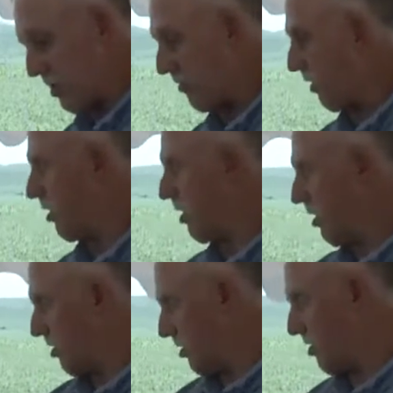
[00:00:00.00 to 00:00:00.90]
take very
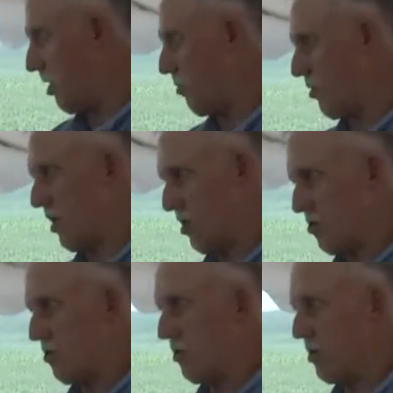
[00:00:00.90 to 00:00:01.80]
long, the entire plant
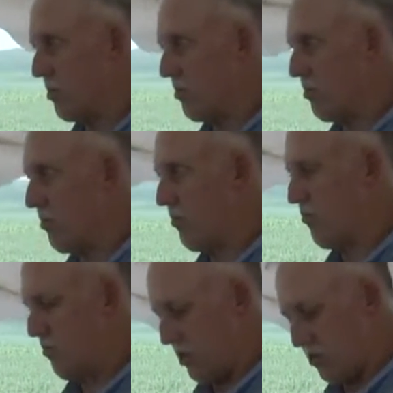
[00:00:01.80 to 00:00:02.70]
will show it.
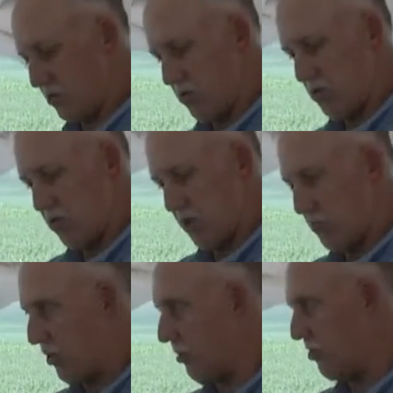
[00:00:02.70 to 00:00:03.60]
And so you'll
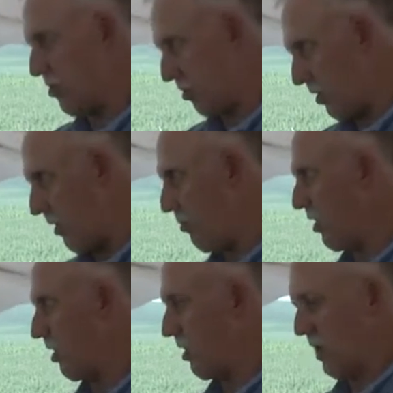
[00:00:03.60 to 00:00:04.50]
get premature
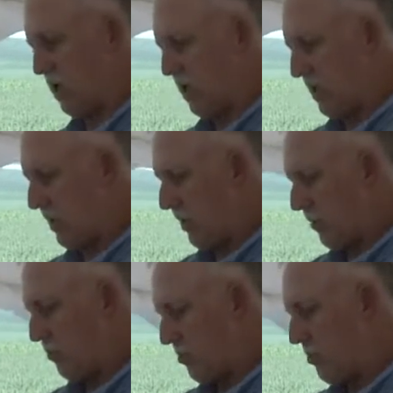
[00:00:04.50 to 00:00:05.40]
ripening,
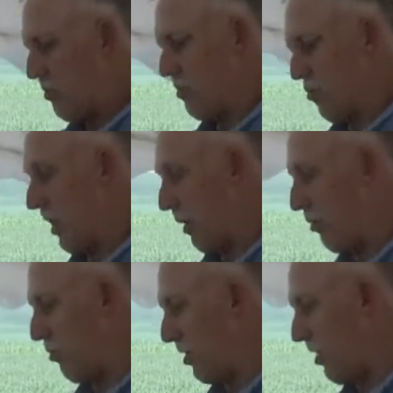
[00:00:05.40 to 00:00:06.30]

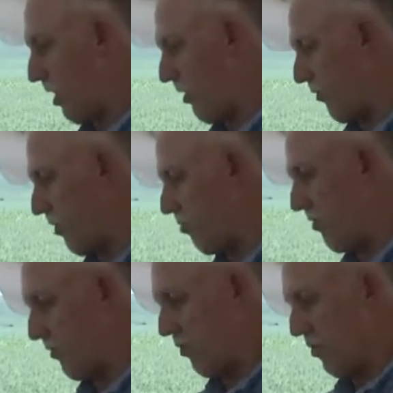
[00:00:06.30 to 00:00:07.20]
probably often
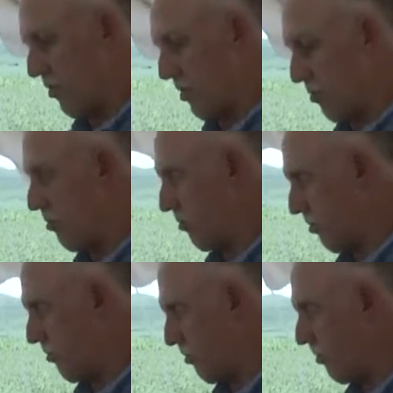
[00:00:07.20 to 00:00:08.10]
before the
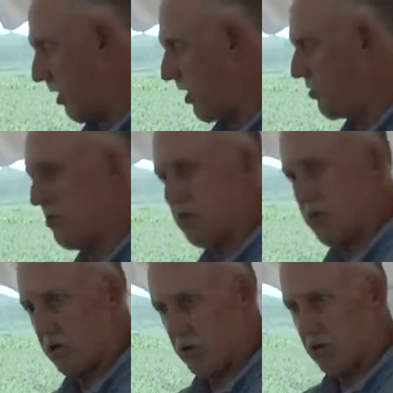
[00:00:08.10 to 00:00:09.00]
heads,
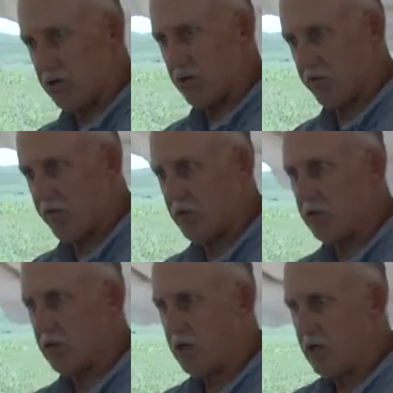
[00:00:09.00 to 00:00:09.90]
the kernels are
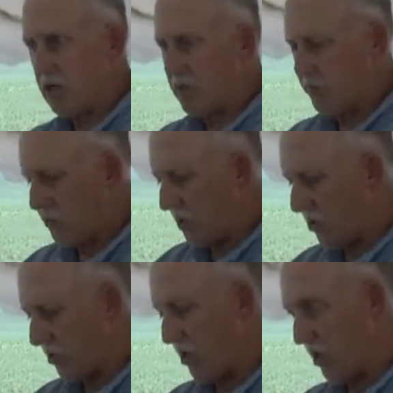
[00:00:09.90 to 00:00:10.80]
filled, and
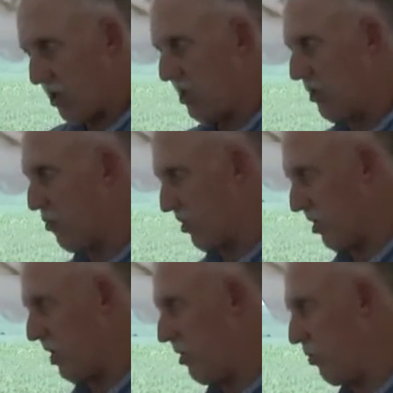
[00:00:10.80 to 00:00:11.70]
you're going to end up with
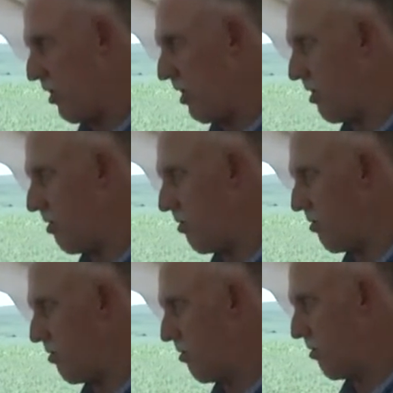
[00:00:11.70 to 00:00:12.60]
light wheat
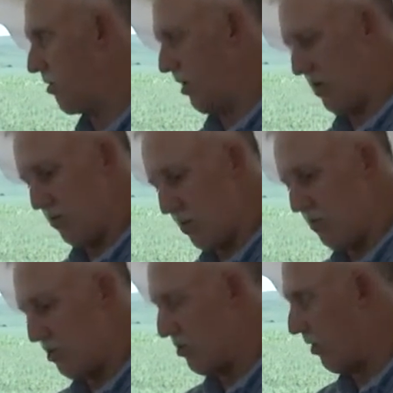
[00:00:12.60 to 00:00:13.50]
and
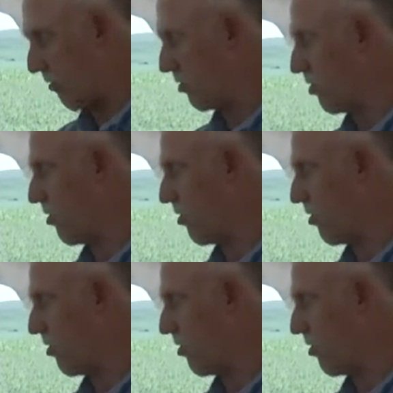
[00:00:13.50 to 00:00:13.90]
maybe shriveled